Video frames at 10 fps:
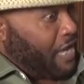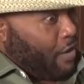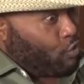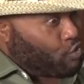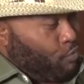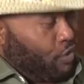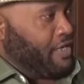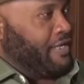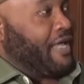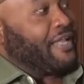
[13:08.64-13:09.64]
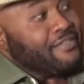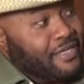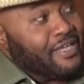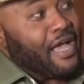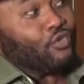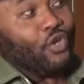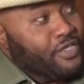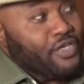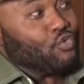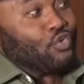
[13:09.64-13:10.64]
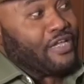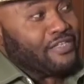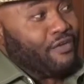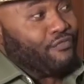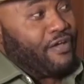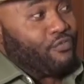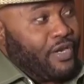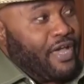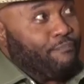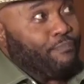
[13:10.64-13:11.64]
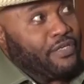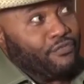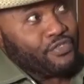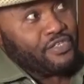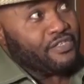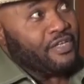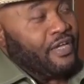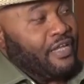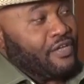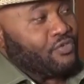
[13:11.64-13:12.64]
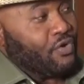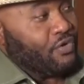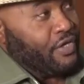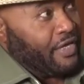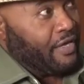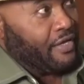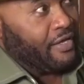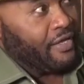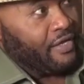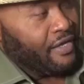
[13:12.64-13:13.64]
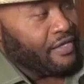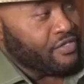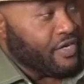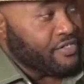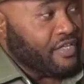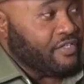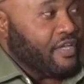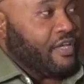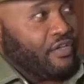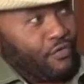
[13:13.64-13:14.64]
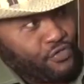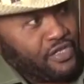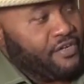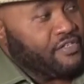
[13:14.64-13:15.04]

I was small then, and I think he acknowledged in 2005 when I paid him visit in Asoro, in his resident, official